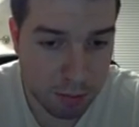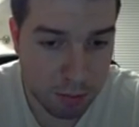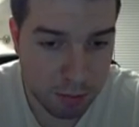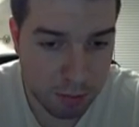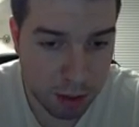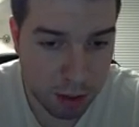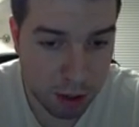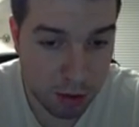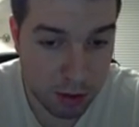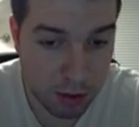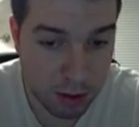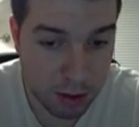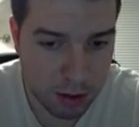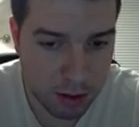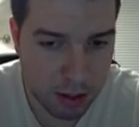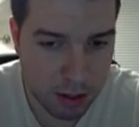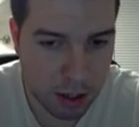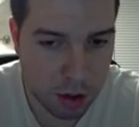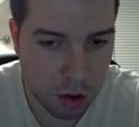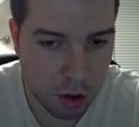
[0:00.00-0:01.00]
because
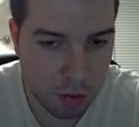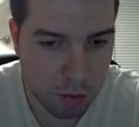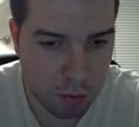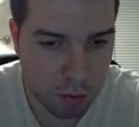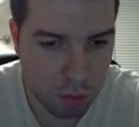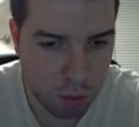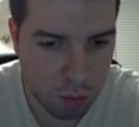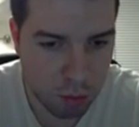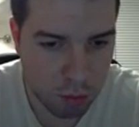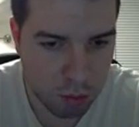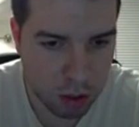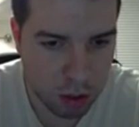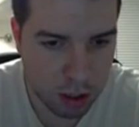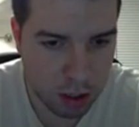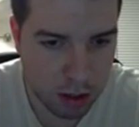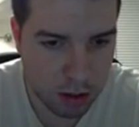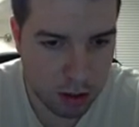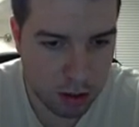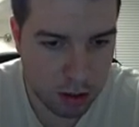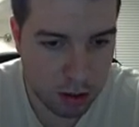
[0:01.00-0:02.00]
they know that
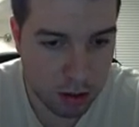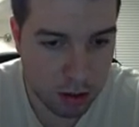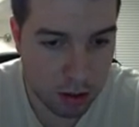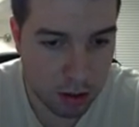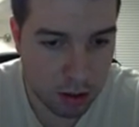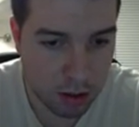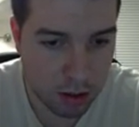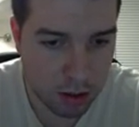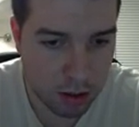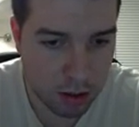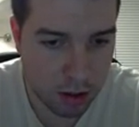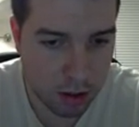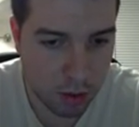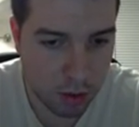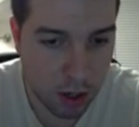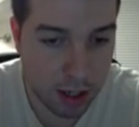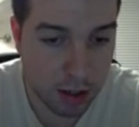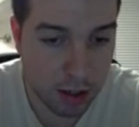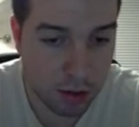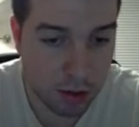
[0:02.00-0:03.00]
the
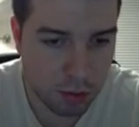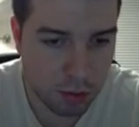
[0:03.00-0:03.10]
running through the